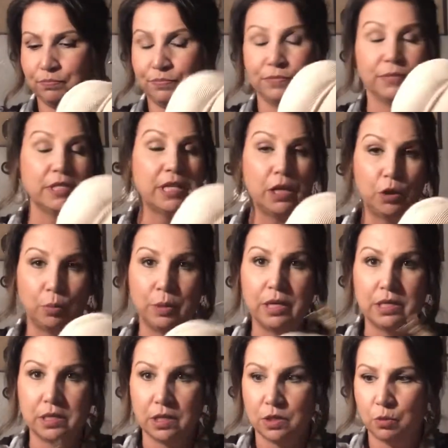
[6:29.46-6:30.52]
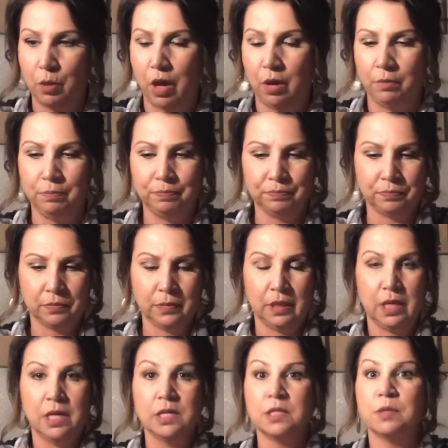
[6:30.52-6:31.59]
centerpiece as well.
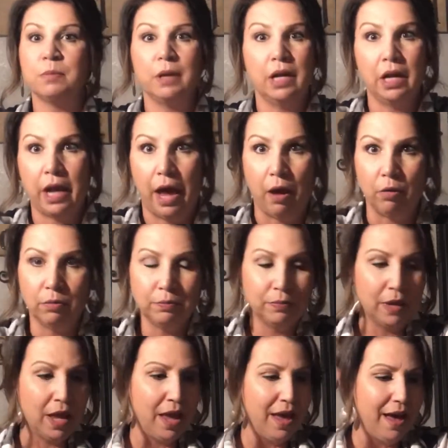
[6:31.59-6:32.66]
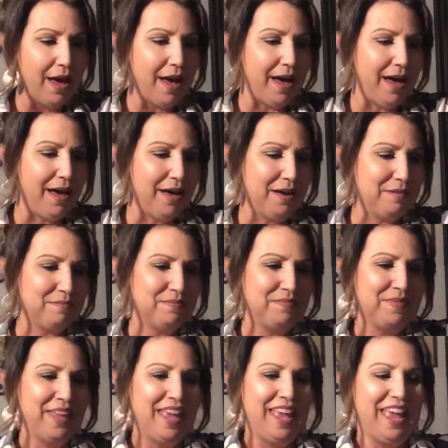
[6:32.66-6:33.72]
Spit it out. Um,
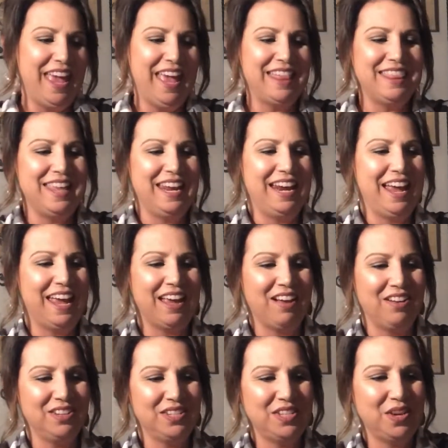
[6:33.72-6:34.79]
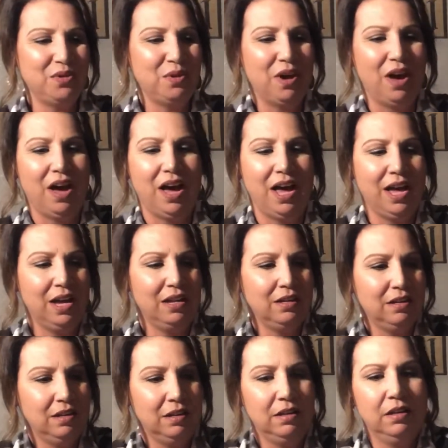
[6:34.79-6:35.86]
and then I also got
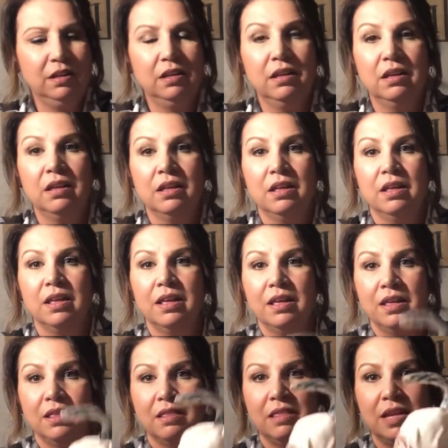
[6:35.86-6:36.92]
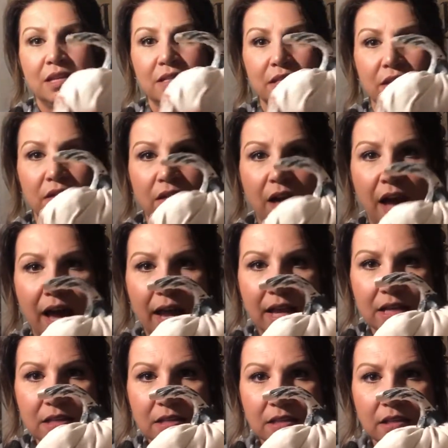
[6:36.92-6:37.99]
these little
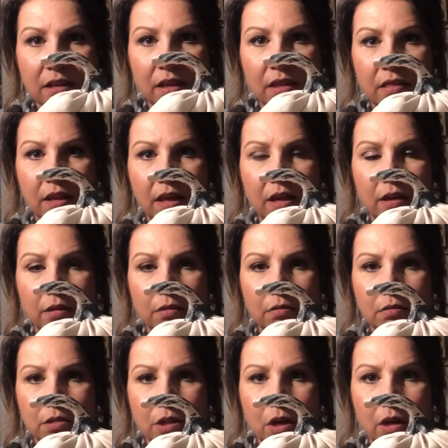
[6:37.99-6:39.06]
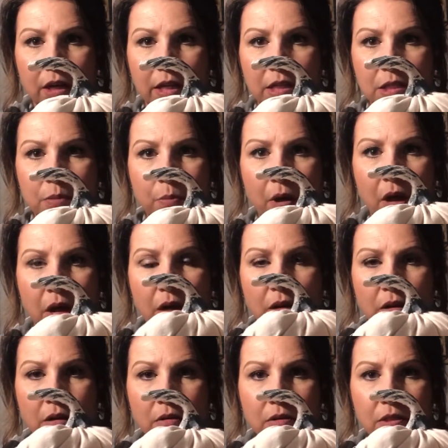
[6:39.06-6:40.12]
guys in the target spot
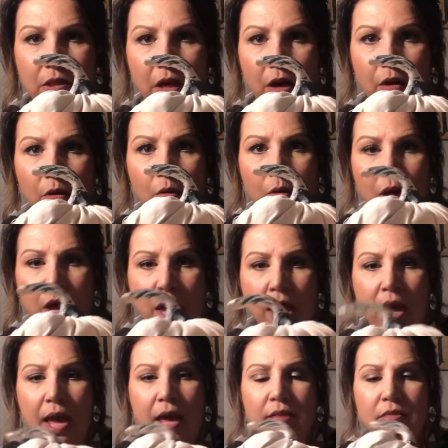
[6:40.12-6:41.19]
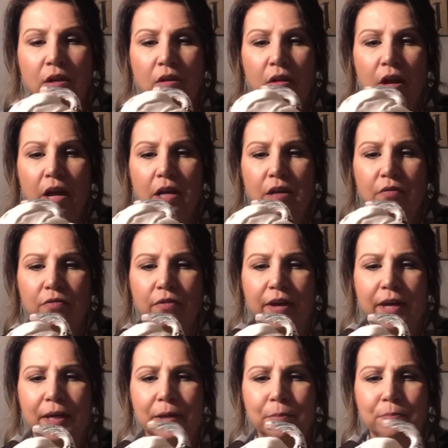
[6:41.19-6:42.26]
also. And they're kind of,
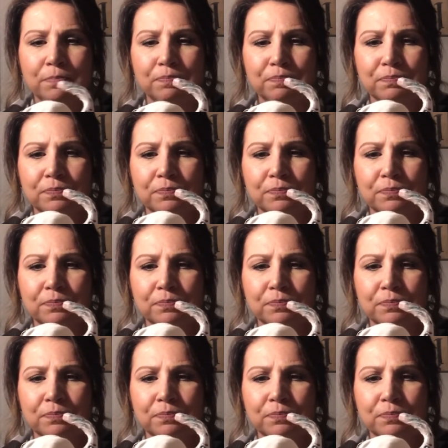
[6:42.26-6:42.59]
um,